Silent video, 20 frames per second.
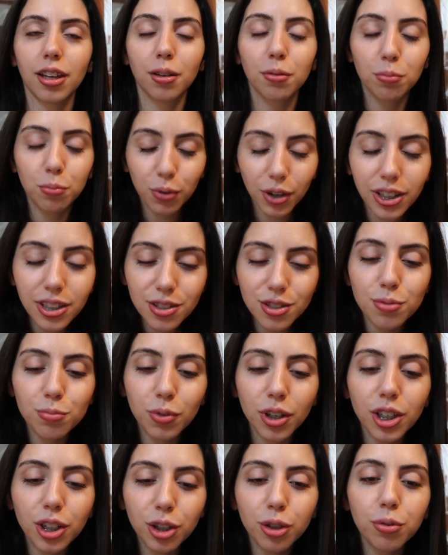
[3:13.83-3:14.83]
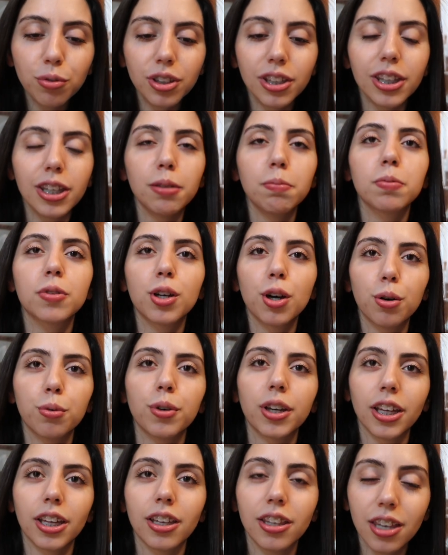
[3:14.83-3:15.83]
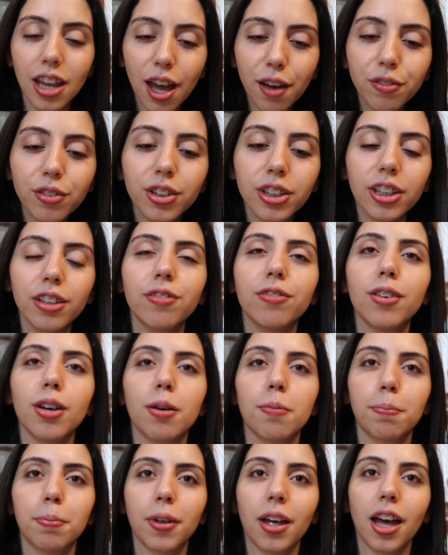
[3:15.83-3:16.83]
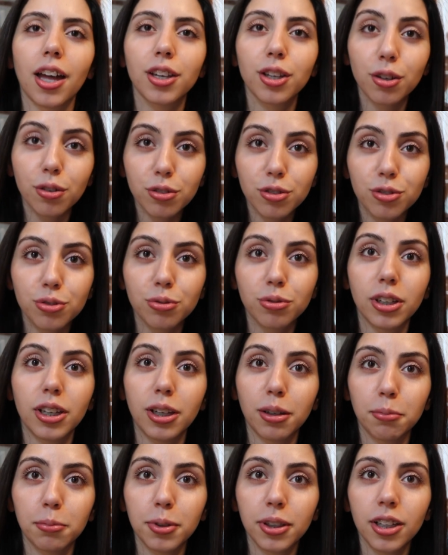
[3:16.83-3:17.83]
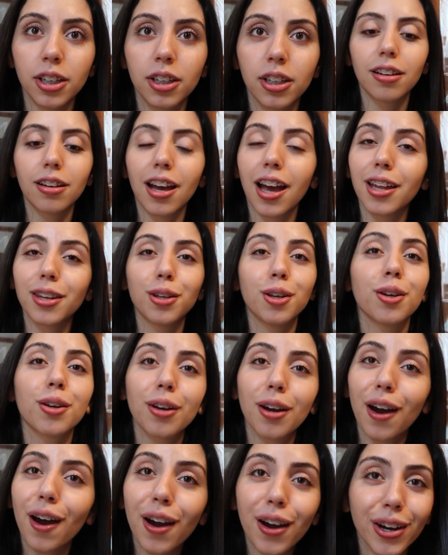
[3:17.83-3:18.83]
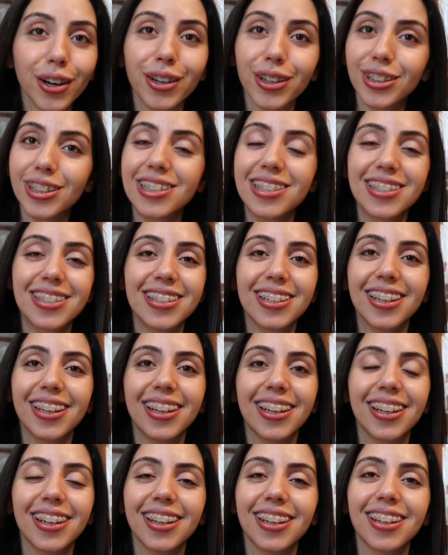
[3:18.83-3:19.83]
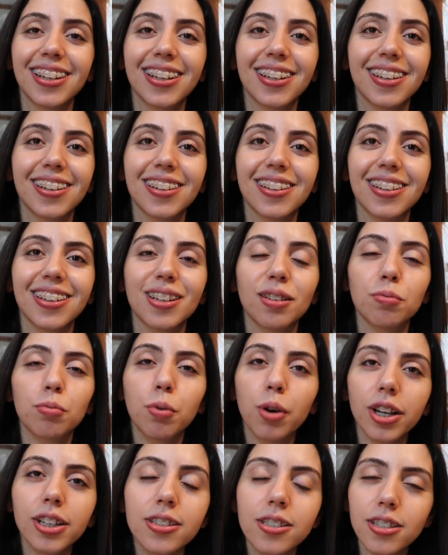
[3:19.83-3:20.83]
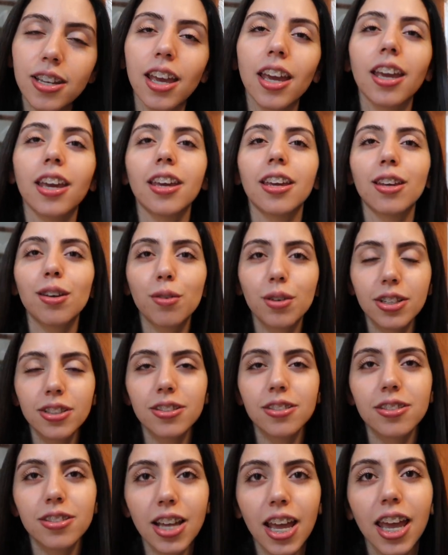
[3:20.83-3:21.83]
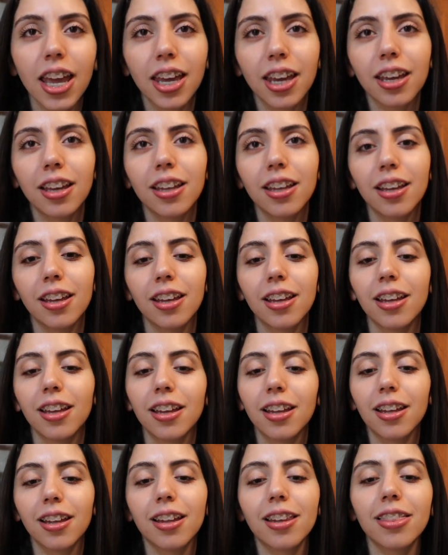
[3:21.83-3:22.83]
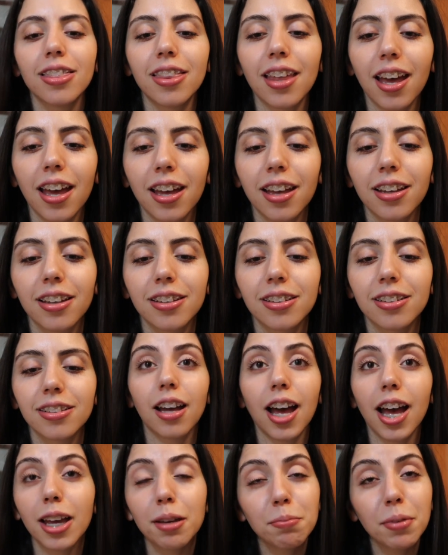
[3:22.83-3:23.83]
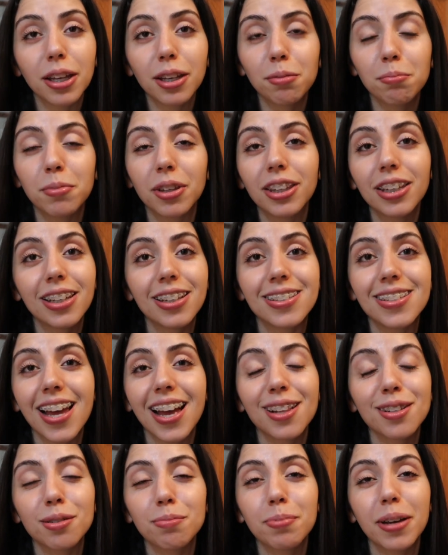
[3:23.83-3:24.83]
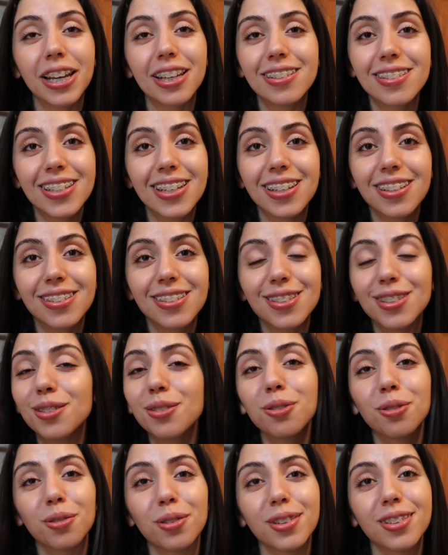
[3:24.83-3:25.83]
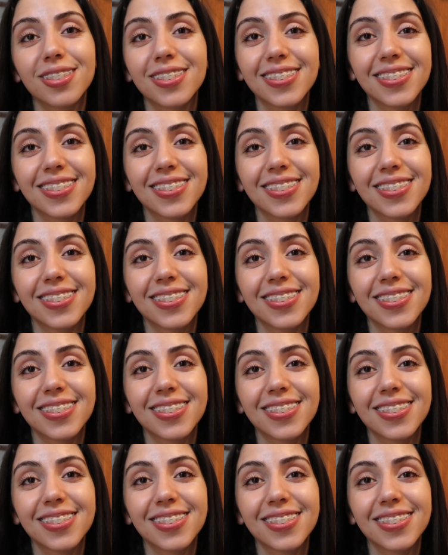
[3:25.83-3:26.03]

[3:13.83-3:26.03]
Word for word: And when you keep going and never give up on your dream, on your art, and one day you can say that I made $1 million painting too.